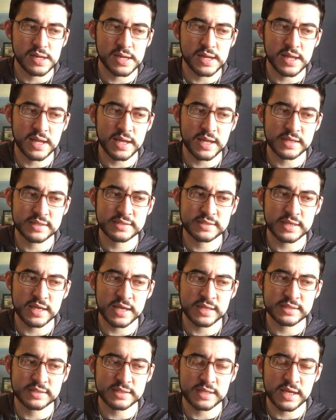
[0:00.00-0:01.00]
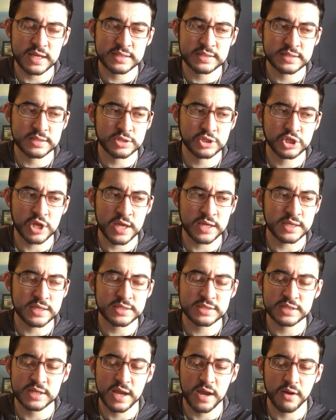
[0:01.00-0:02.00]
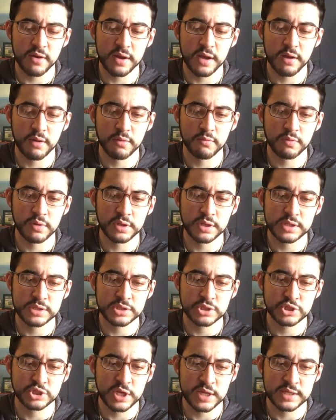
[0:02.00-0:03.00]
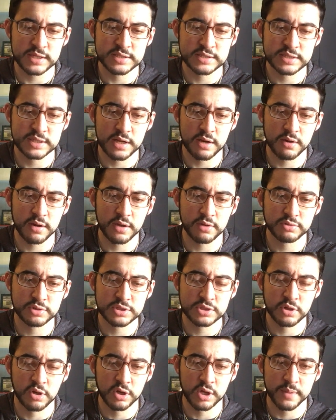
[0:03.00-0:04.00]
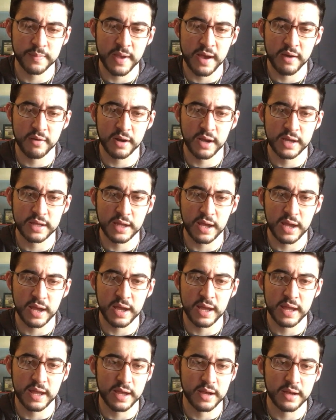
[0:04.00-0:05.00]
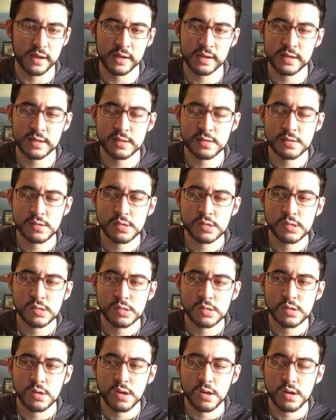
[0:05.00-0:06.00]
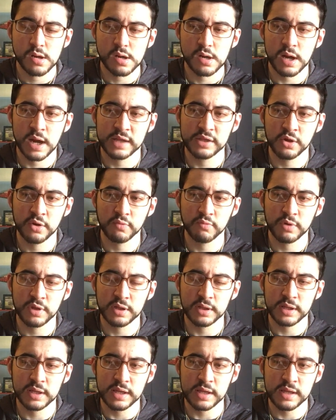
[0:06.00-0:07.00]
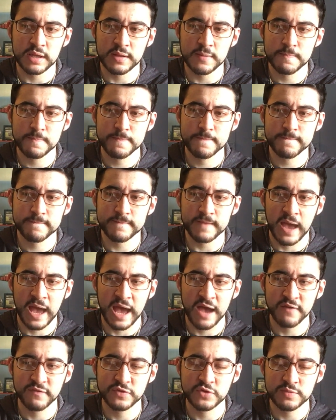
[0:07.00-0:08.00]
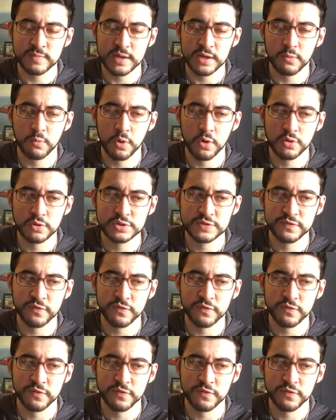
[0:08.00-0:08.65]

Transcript: It's a shaky scenario. It really is a shaky scenario to talk about. I don't really have too many words